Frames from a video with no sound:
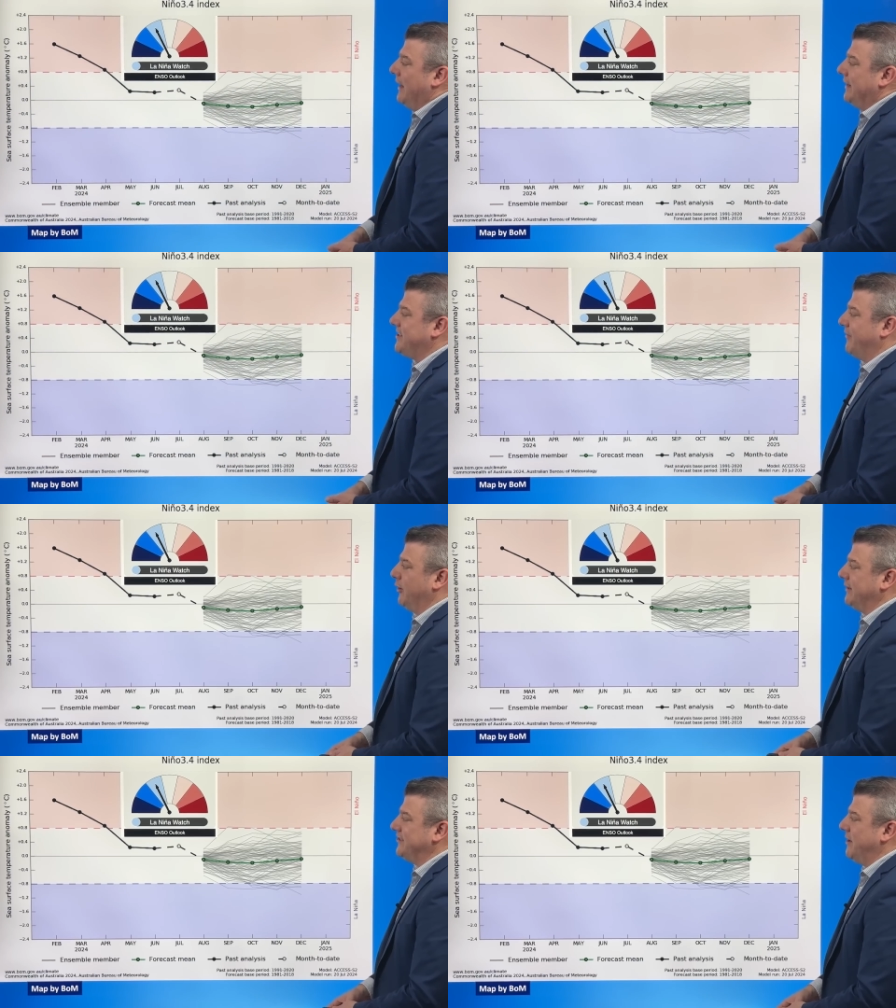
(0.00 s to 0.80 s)
Let's have a
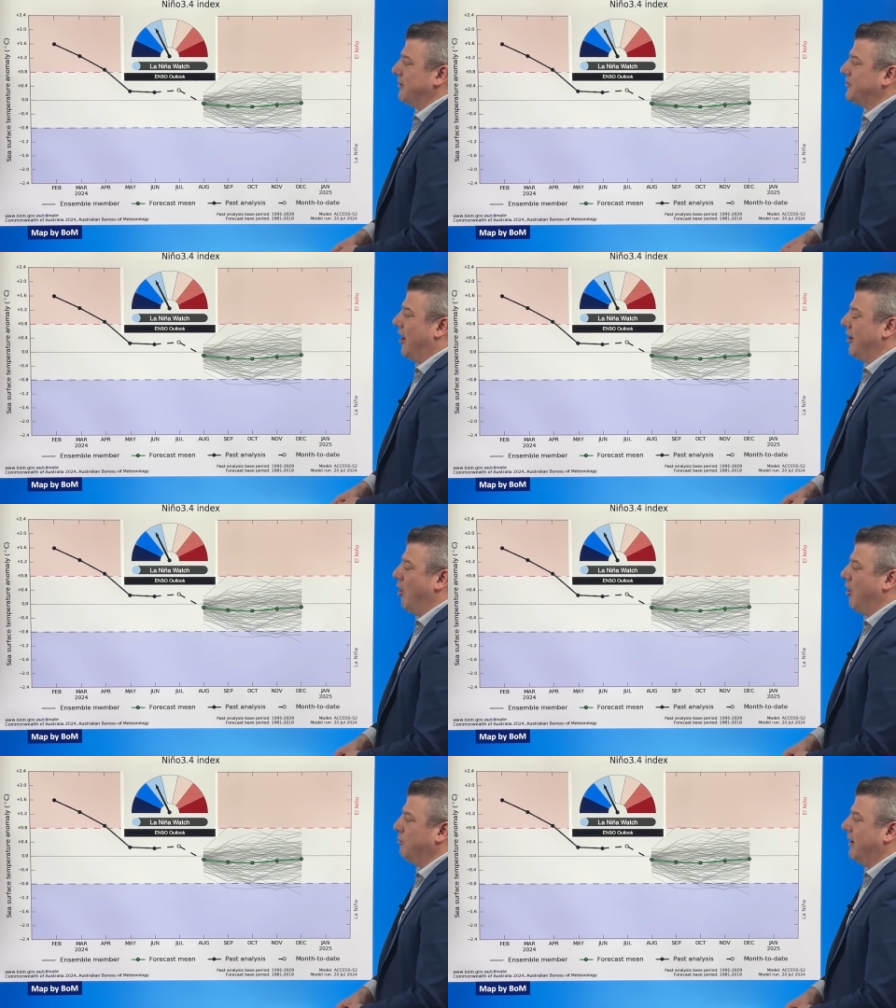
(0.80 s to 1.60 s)
look and see what's going
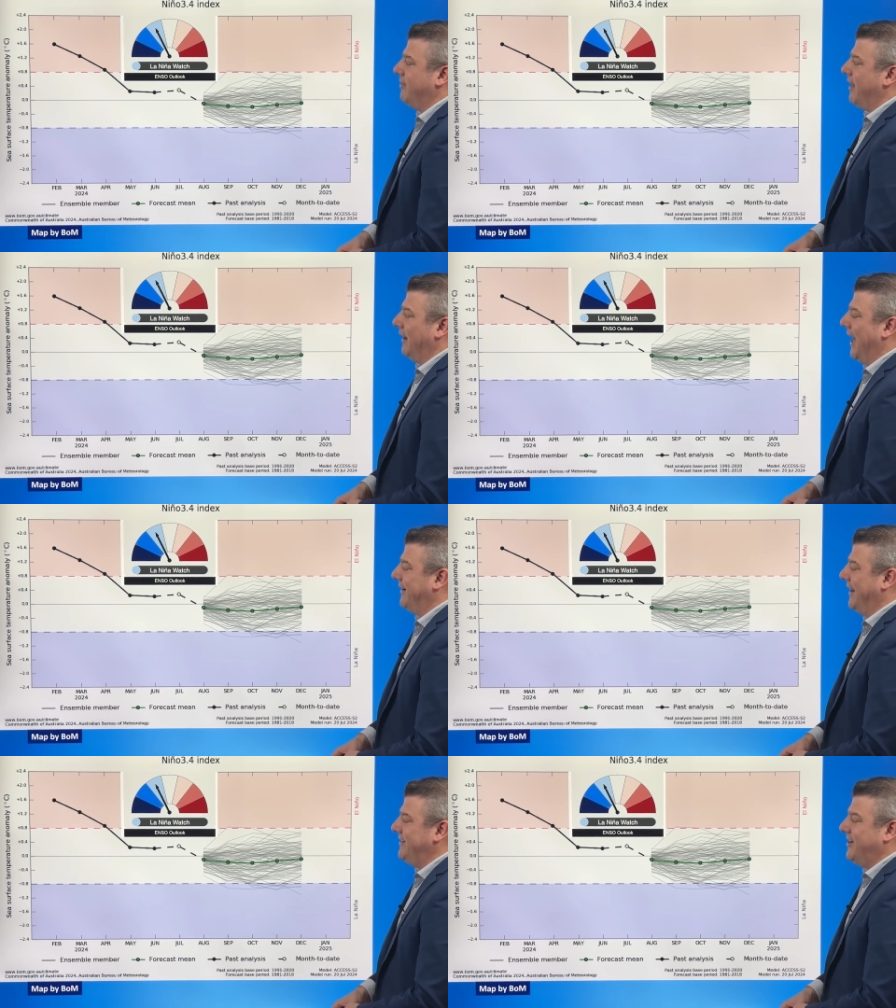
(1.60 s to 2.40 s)
on with La
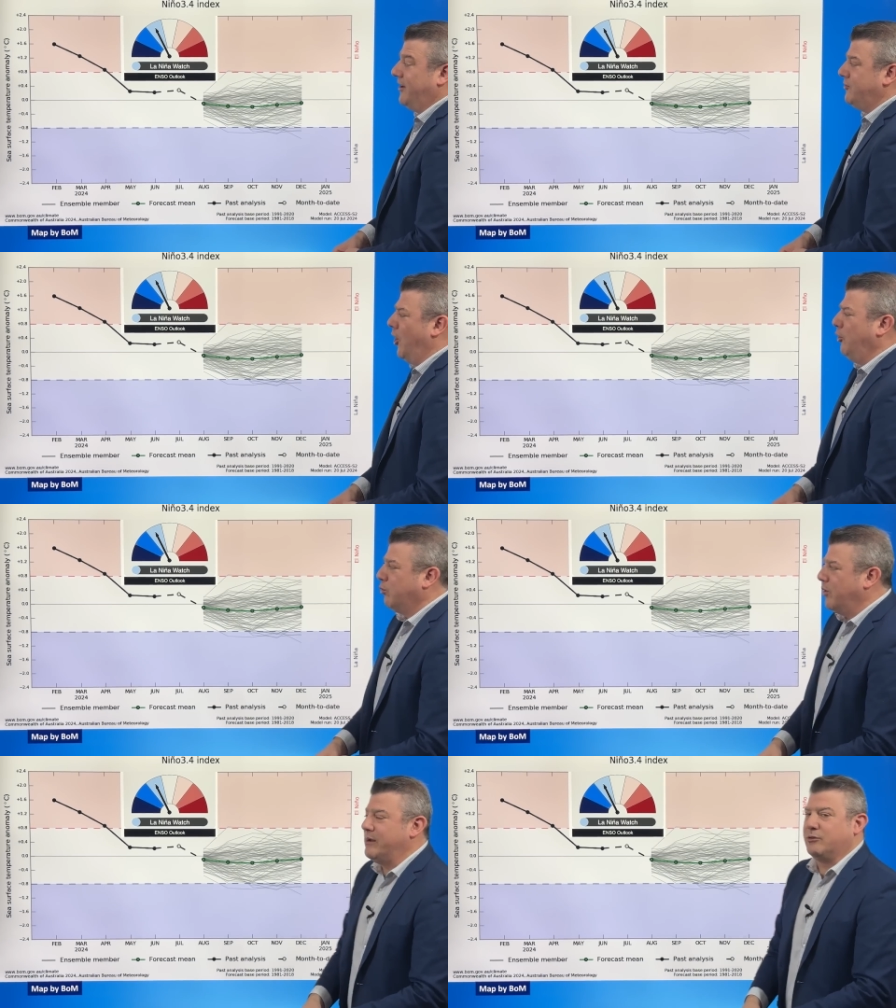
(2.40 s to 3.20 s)
Nina. No
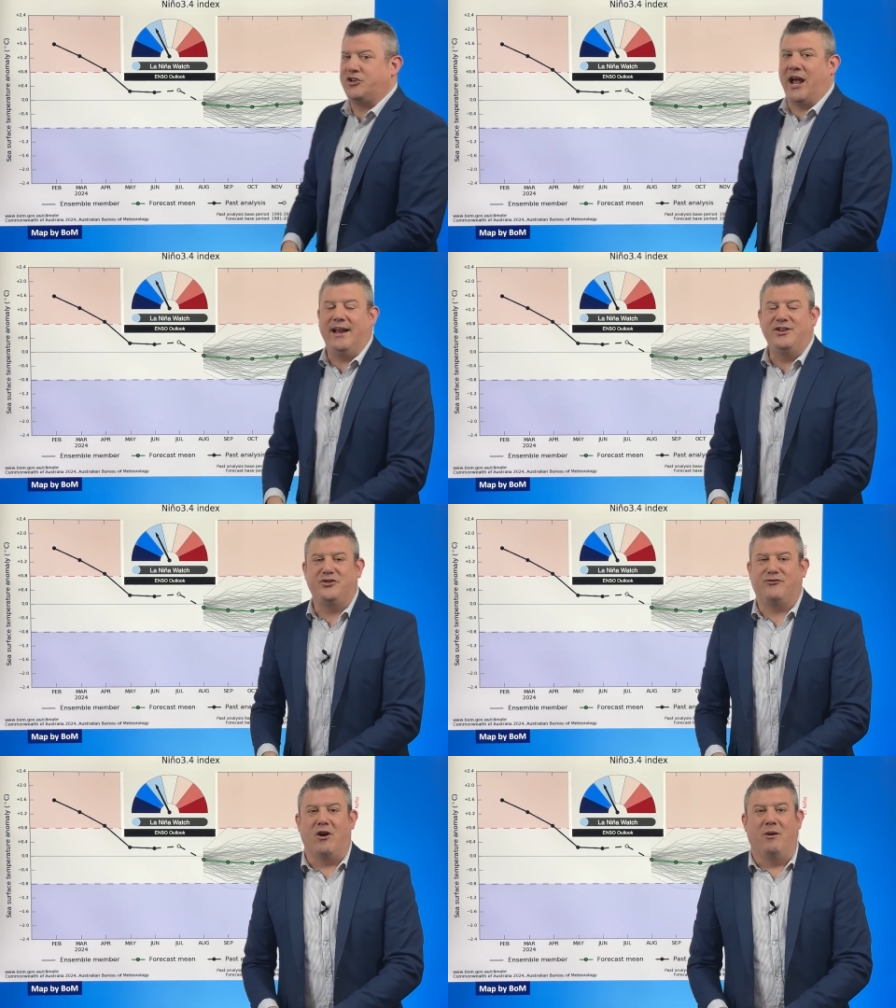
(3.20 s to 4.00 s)
real
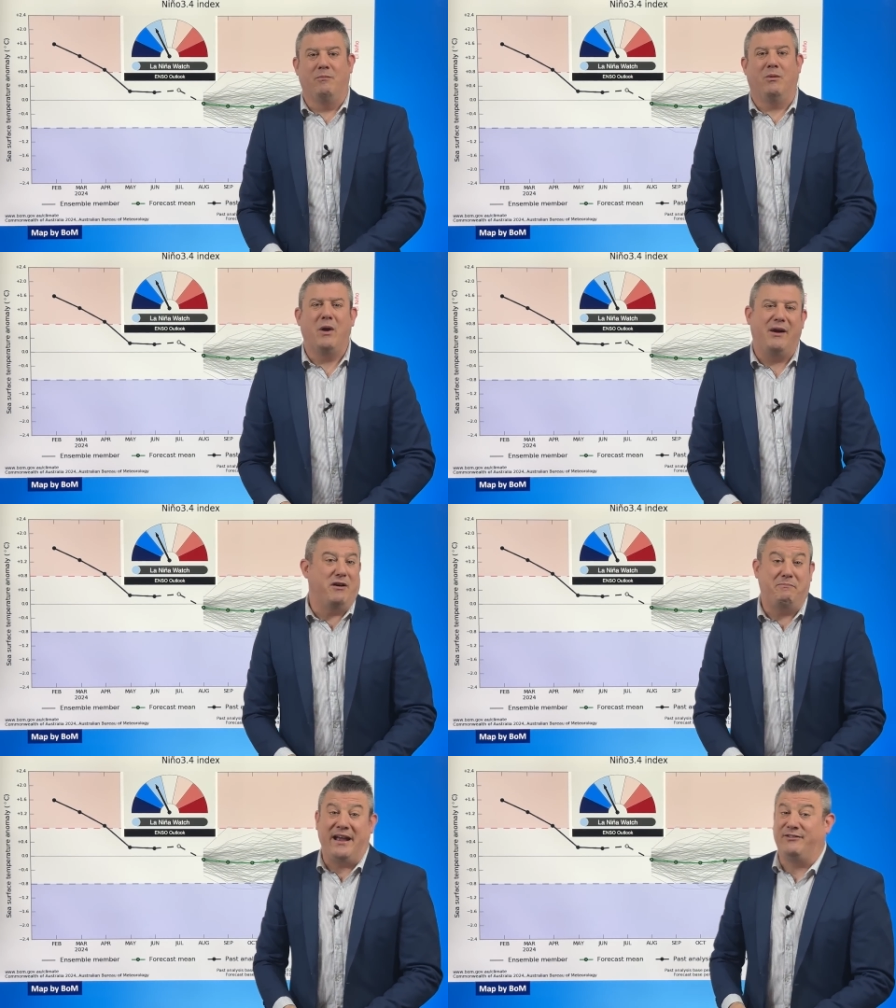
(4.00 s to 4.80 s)
change from where
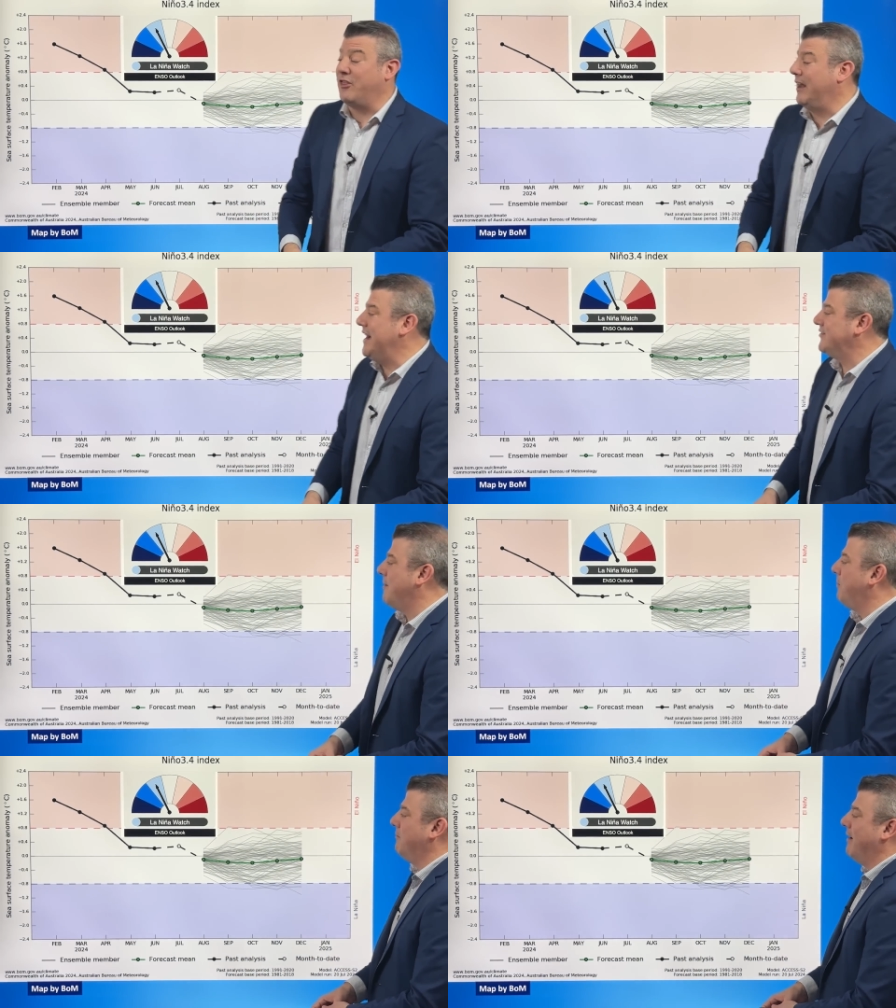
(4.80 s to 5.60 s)
we've been for the last couple of